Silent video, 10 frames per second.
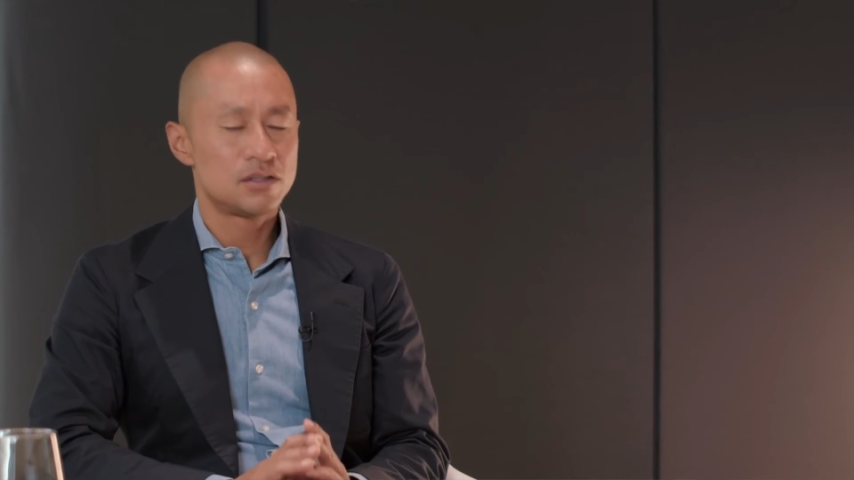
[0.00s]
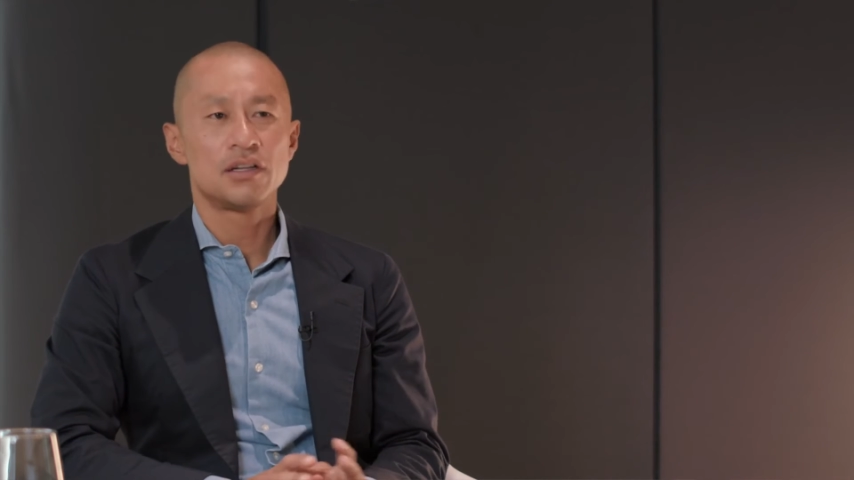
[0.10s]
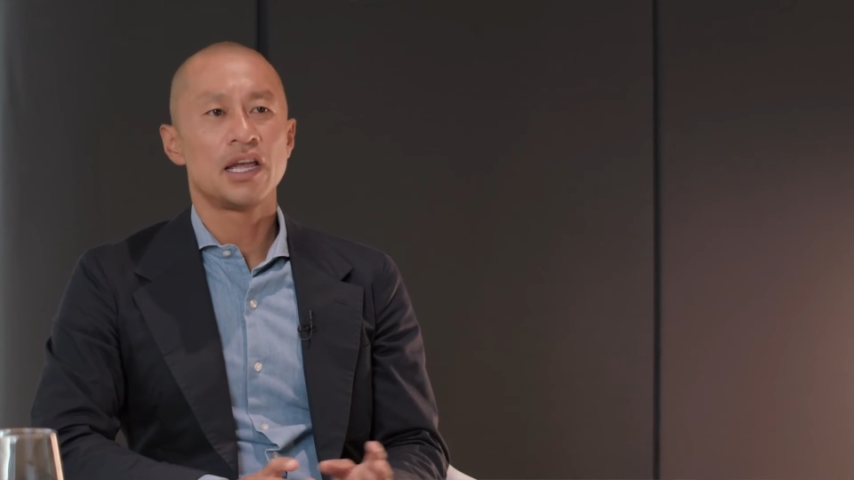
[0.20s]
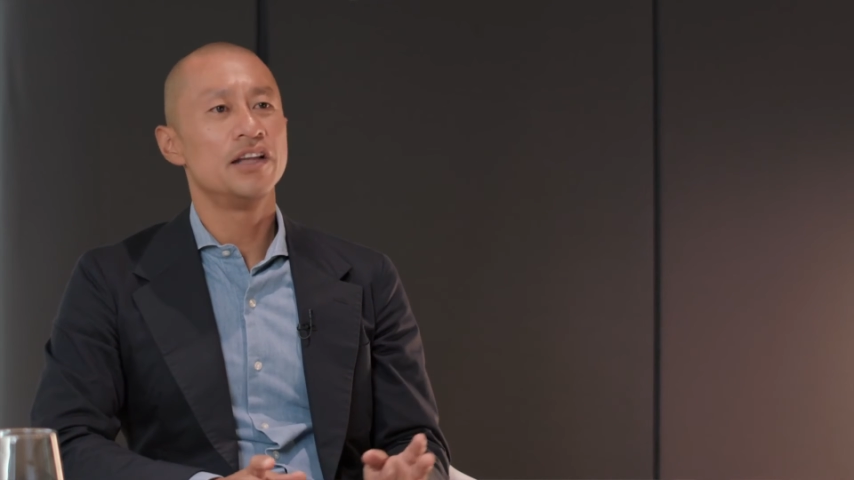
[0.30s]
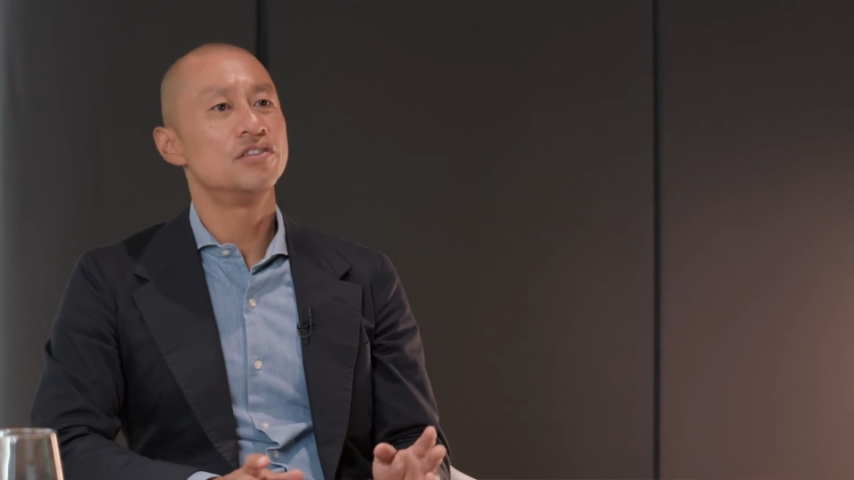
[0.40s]

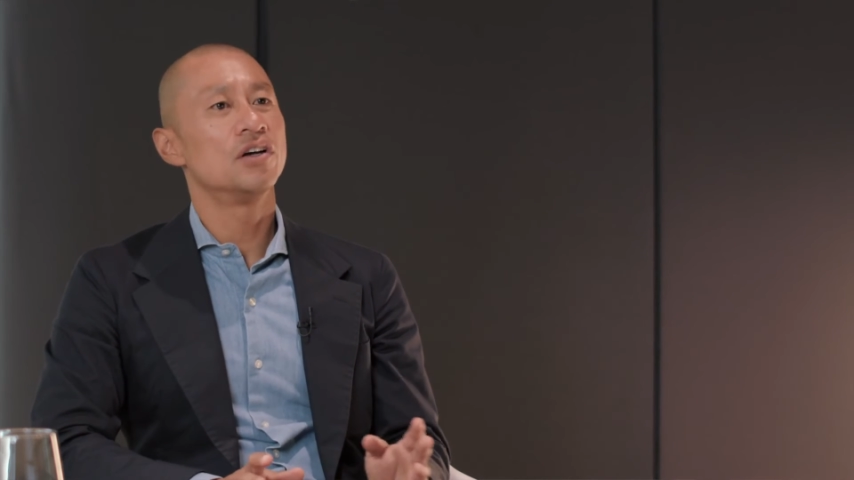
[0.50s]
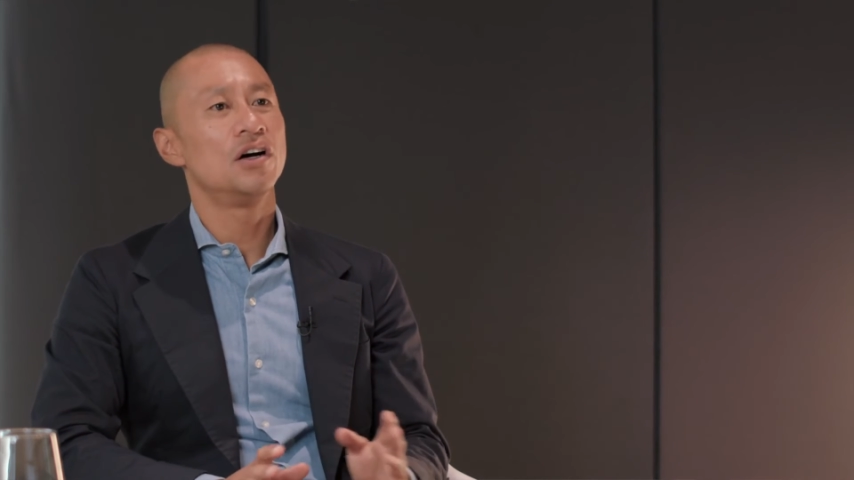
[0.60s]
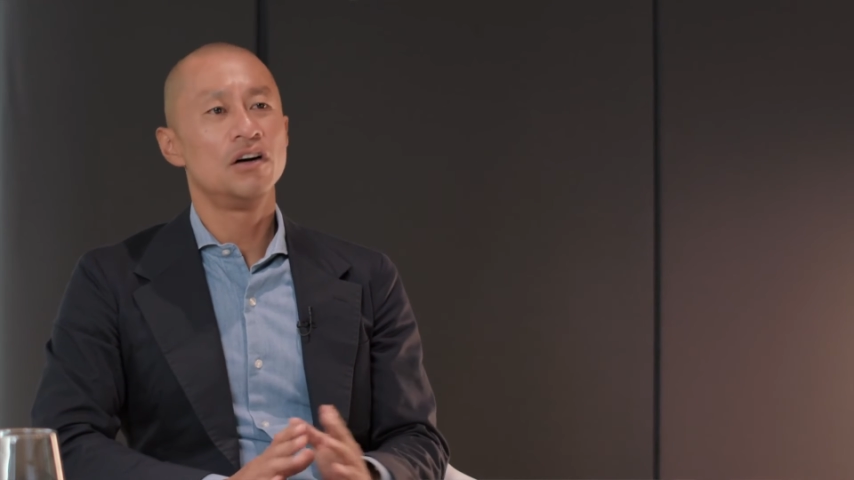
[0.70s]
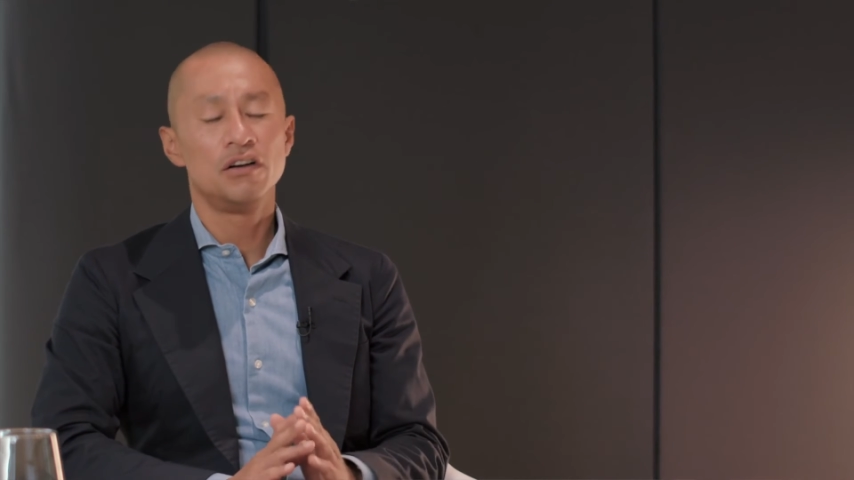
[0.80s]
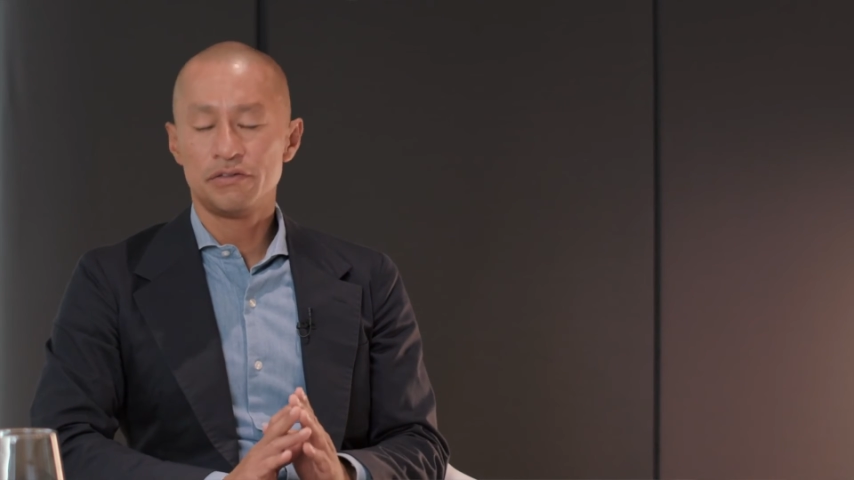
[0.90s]
Heads
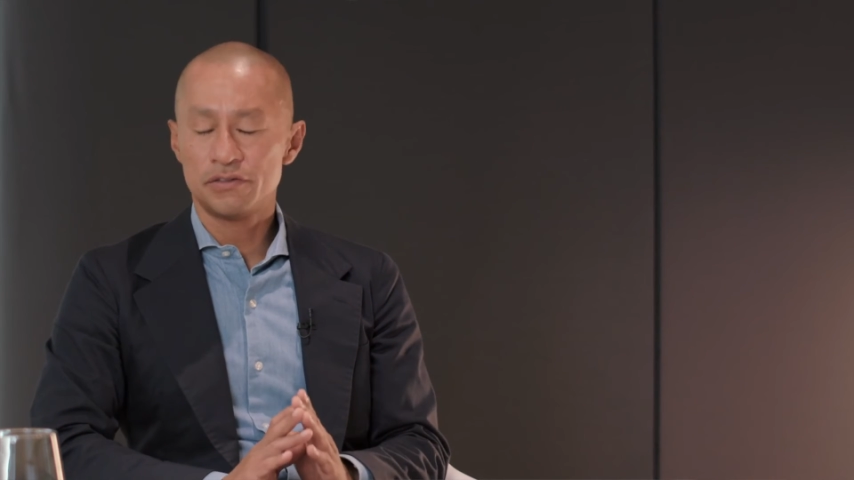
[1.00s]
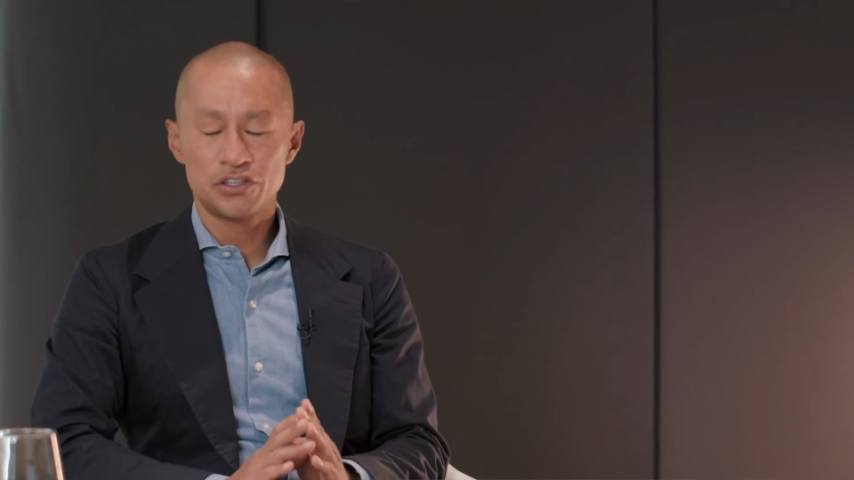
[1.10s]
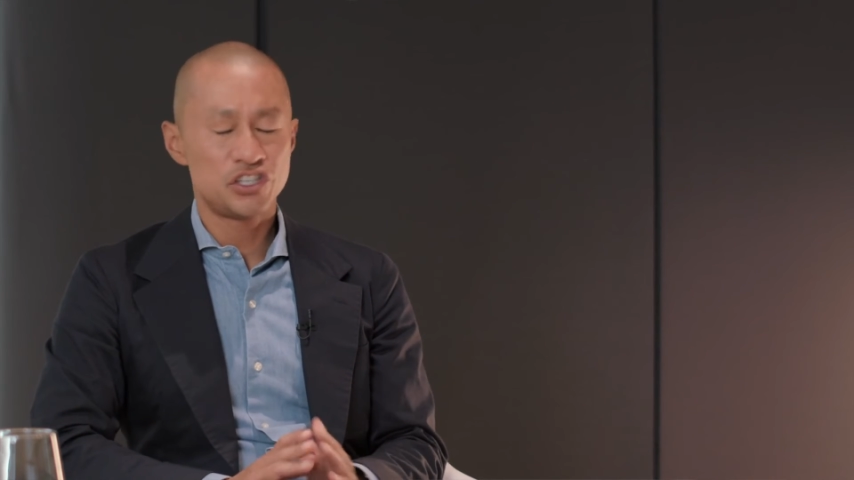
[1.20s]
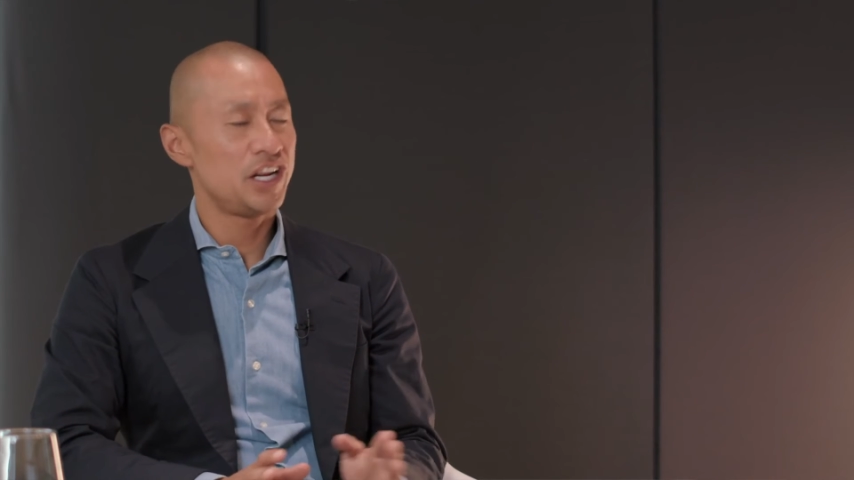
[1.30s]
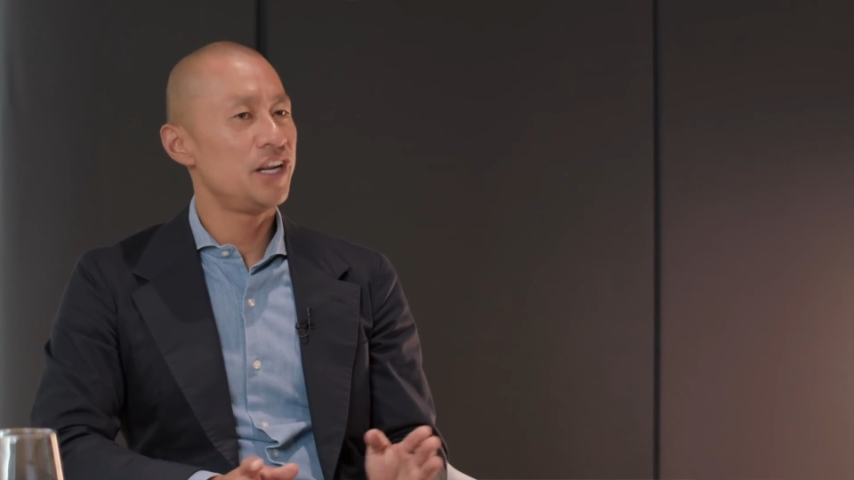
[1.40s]
of,
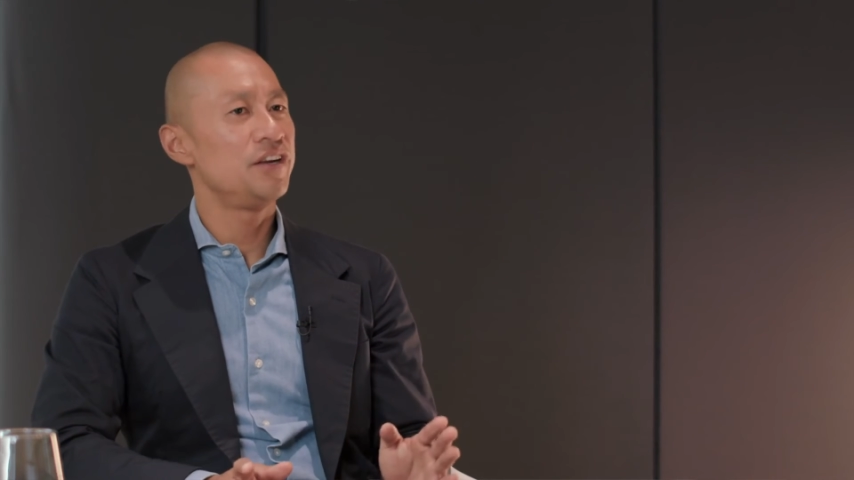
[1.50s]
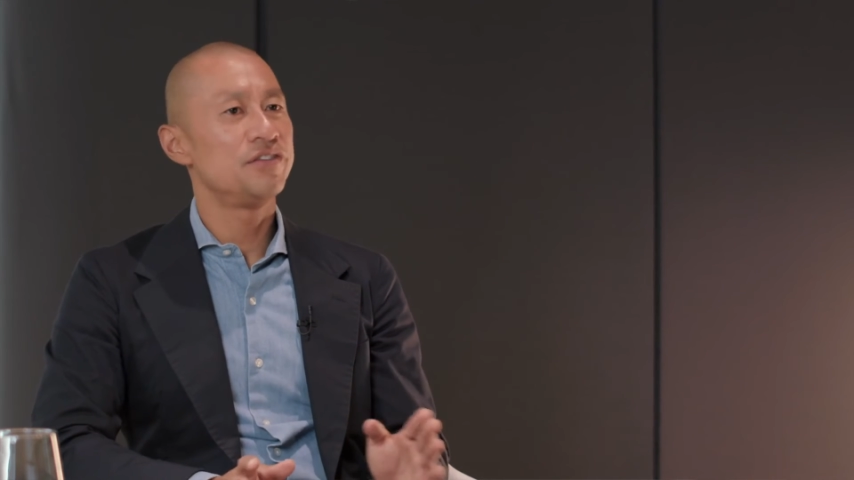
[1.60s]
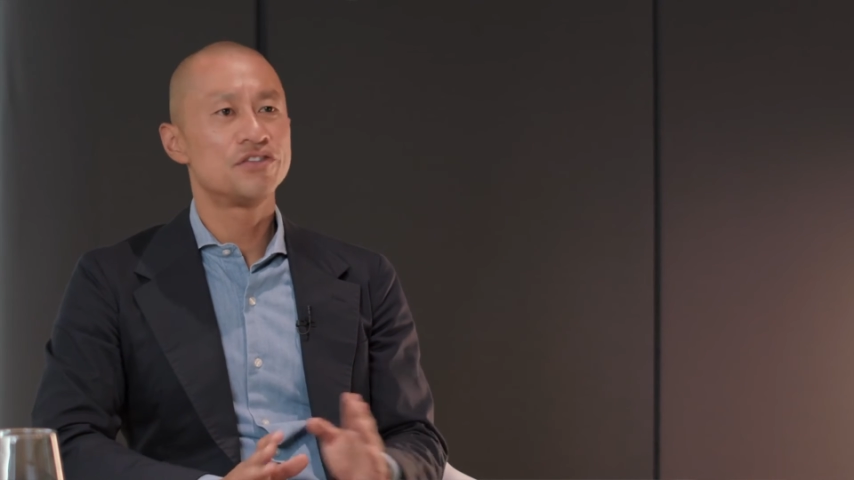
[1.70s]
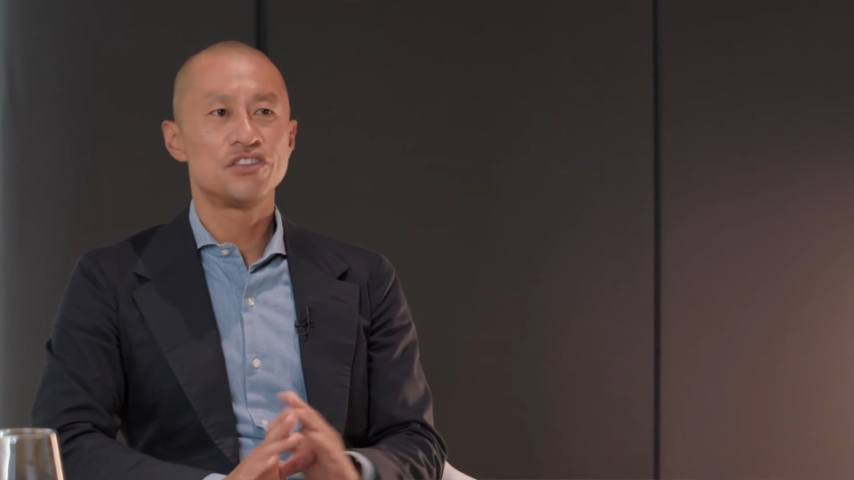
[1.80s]
chiefs,